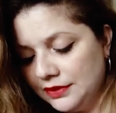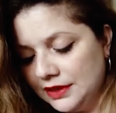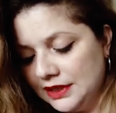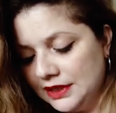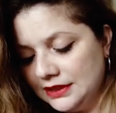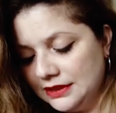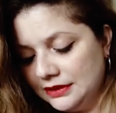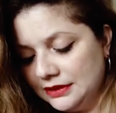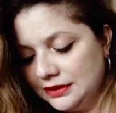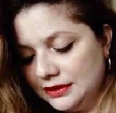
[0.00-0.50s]

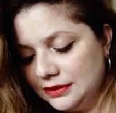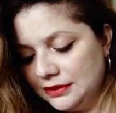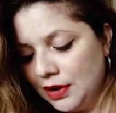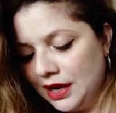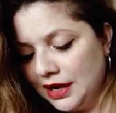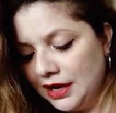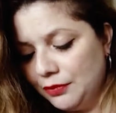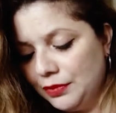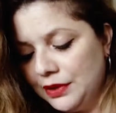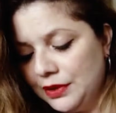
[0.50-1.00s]
reasons
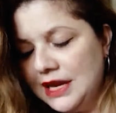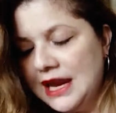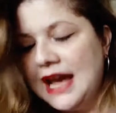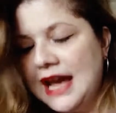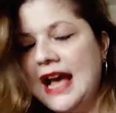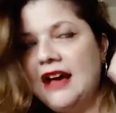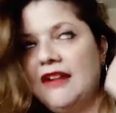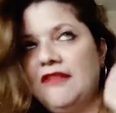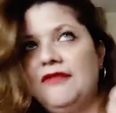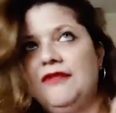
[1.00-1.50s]
why we
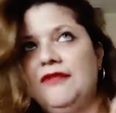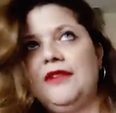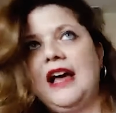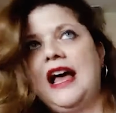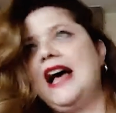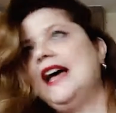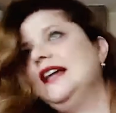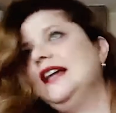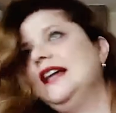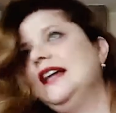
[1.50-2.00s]
have
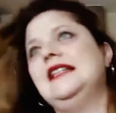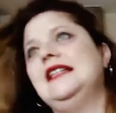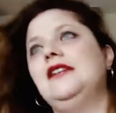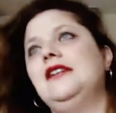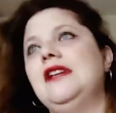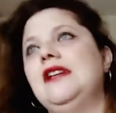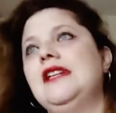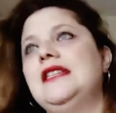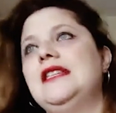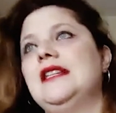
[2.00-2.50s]
had a
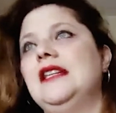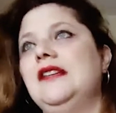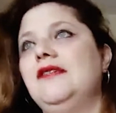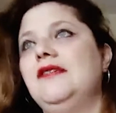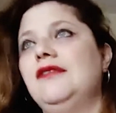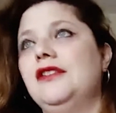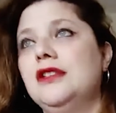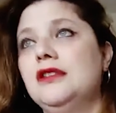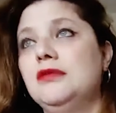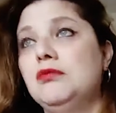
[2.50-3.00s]
need recently
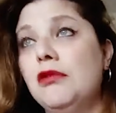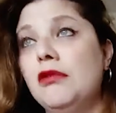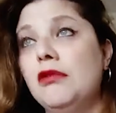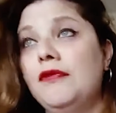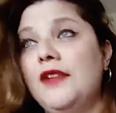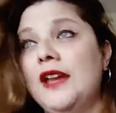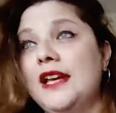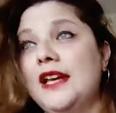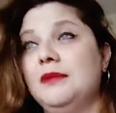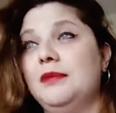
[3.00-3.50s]
for just more
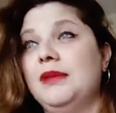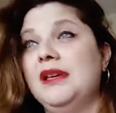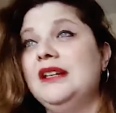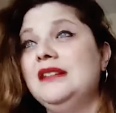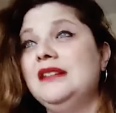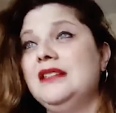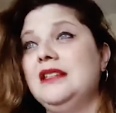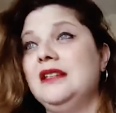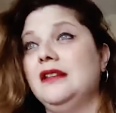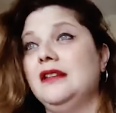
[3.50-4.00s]

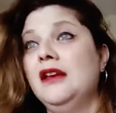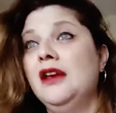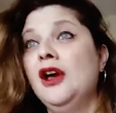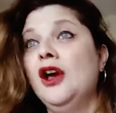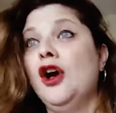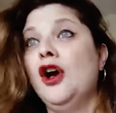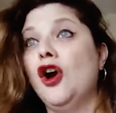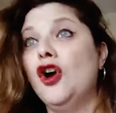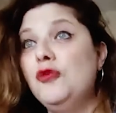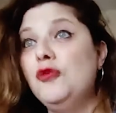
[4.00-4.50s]
flexibility and
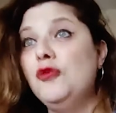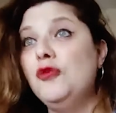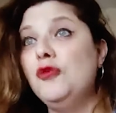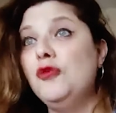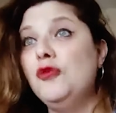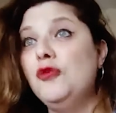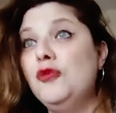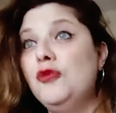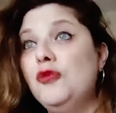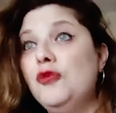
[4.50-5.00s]

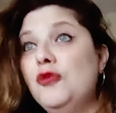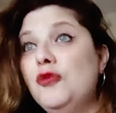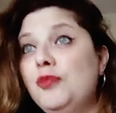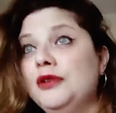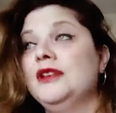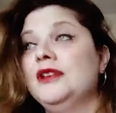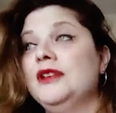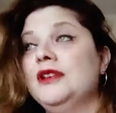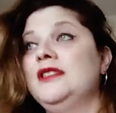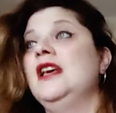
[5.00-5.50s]

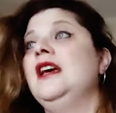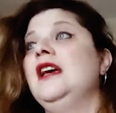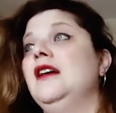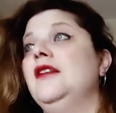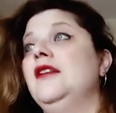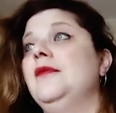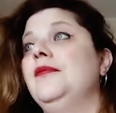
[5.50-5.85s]
openness,